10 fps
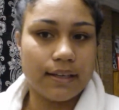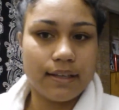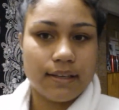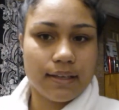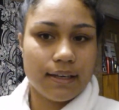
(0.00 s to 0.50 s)

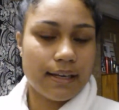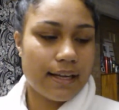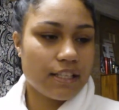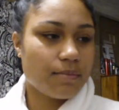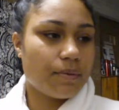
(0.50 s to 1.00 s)
and
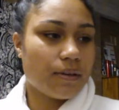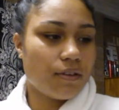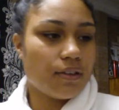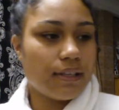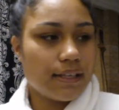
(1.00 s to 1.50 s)
last but
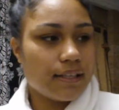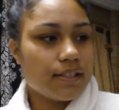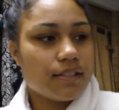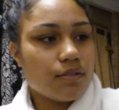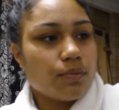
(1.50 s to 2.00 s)
not
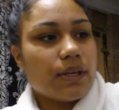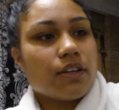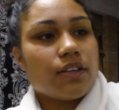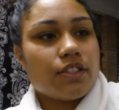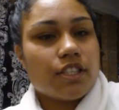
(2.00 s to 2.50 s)
least, we
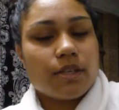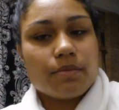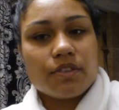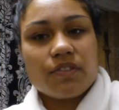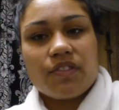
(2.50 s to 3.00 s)
got
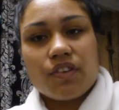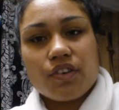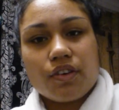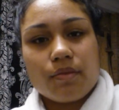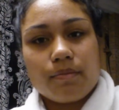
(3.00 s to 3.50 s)
chips
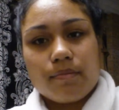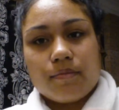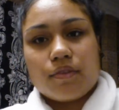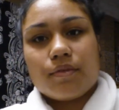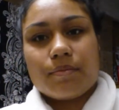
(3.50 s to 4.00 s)
for,
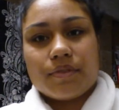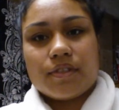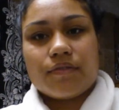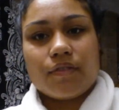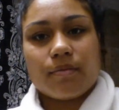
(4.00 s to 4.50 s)

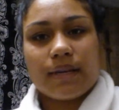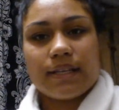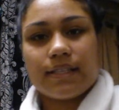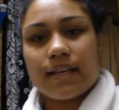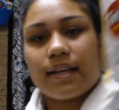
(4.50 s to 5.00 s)
for my
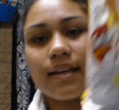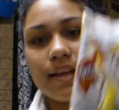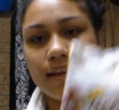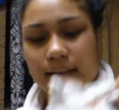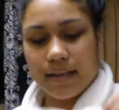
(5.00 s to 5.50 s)
son
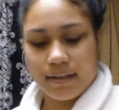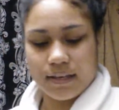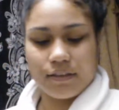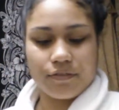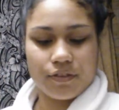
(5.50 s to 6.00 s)
and our
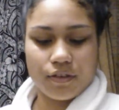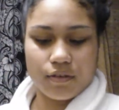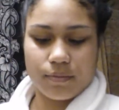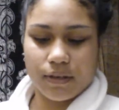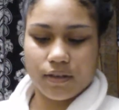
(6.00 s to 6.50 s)

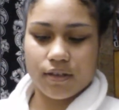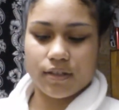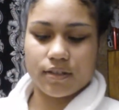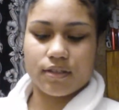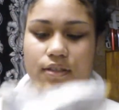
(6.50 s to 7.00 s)
nephew. We
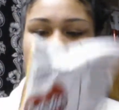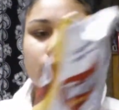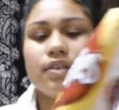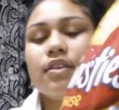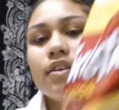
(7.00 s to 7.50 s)
got
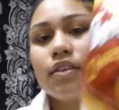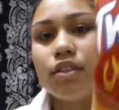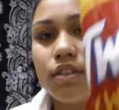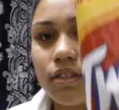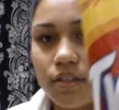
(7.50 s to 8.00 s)

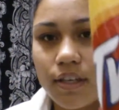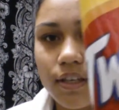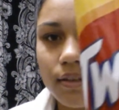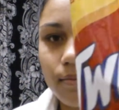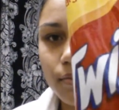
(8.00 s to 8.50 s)

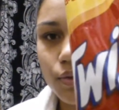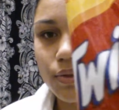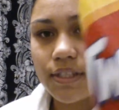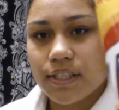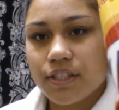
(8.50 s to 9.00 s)
um,
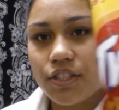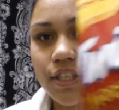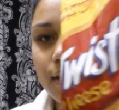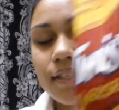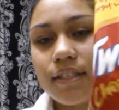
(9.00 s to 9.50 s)
Twisties
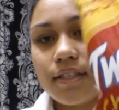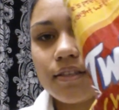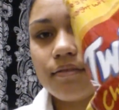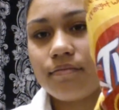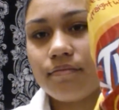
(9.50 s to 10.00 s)

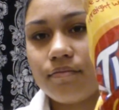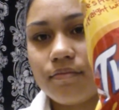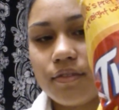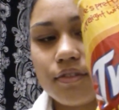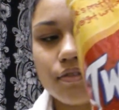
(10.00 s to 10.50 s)
cheese.
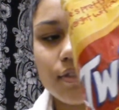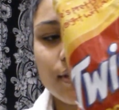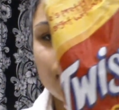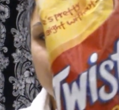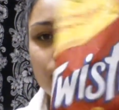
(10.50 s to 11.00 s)
This looks
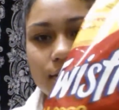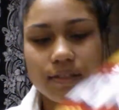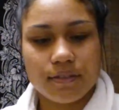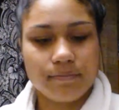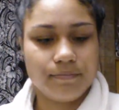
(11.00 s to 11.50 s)
like this.